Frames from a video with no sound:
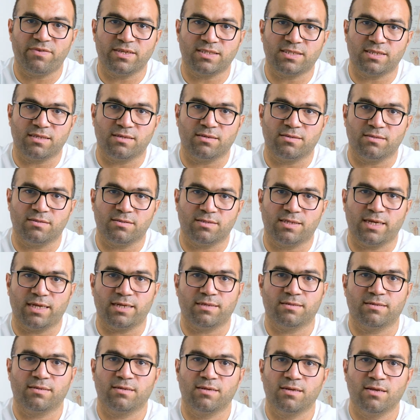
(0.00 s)
every single
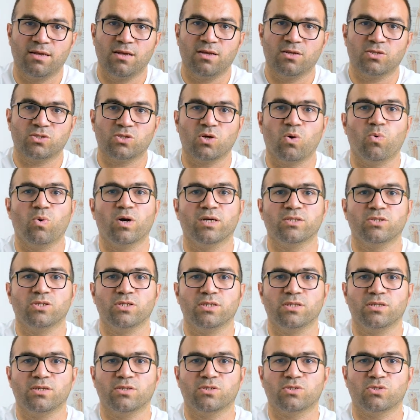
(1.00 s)
day. So what
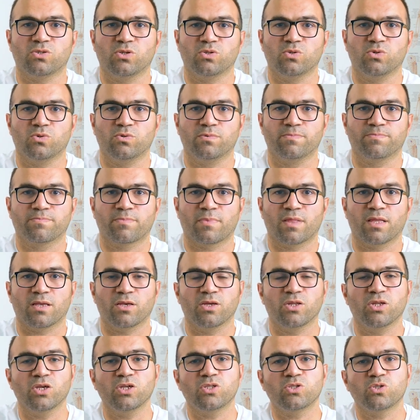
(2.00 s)
do you need to do?
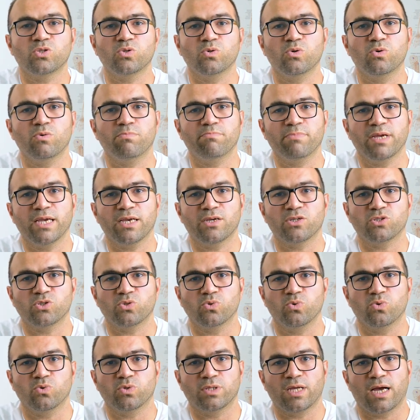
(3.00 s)
You need to make
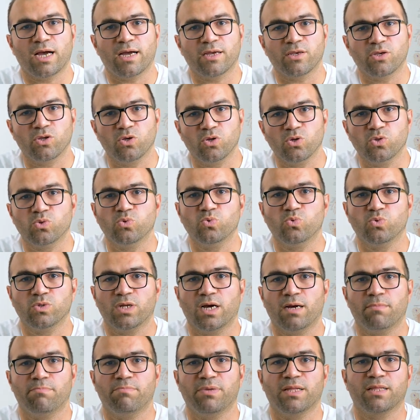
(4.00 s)
sure that you do
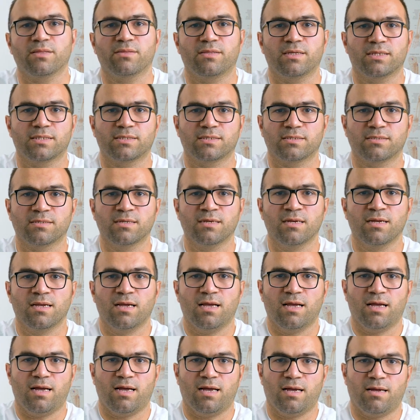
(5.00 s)
not build this
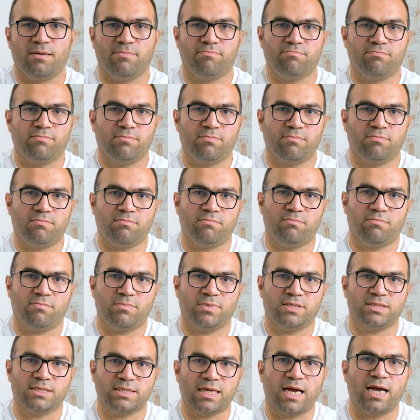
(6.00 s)

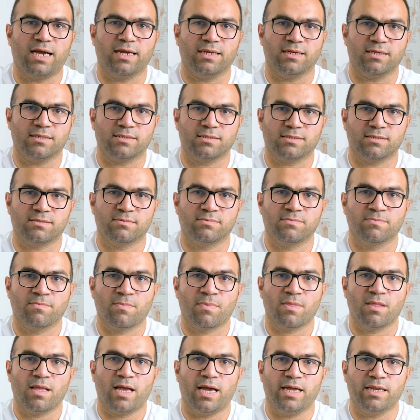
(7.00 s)
tightness.
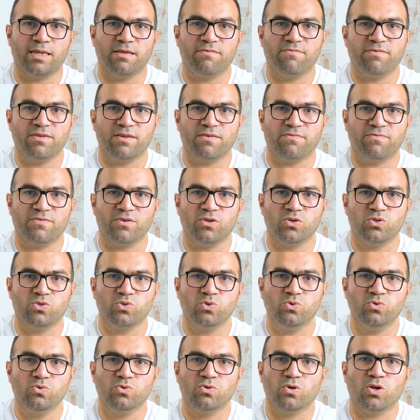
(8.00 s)
And even if you
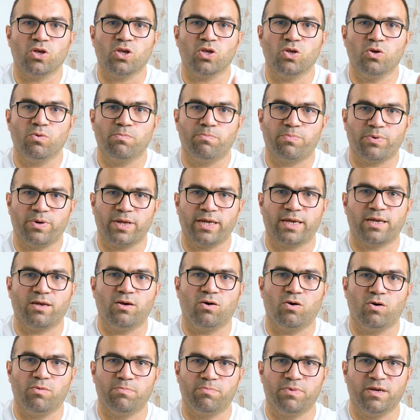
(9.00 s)
do, you break
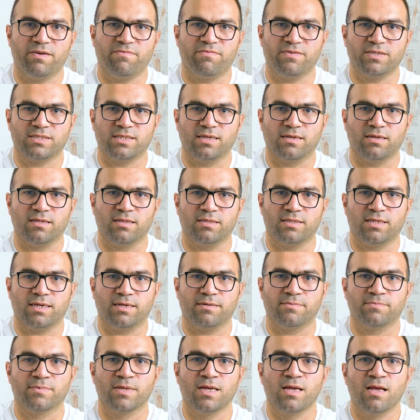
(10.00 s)
it up every single
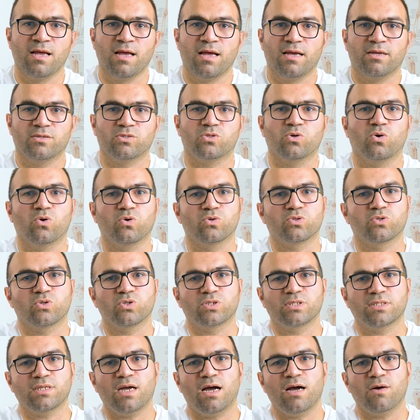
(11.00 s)
day. So
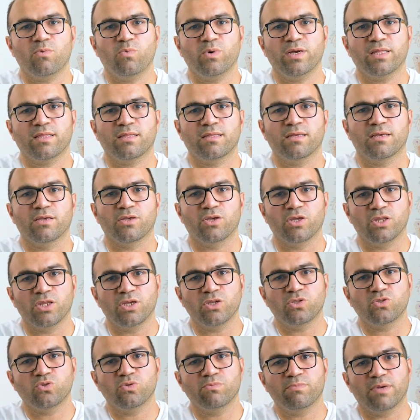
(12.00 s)
to start with,
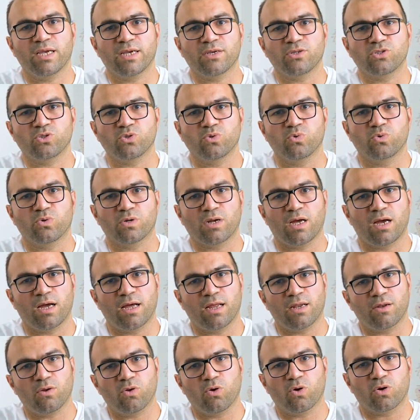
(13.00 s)
you need to make sure
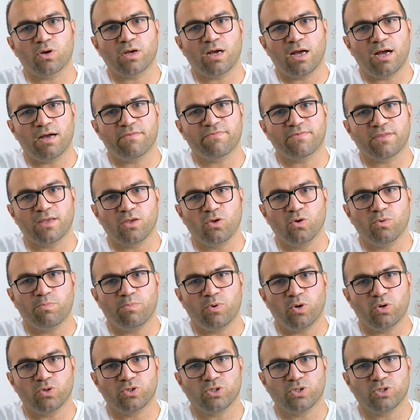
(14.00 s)
look after your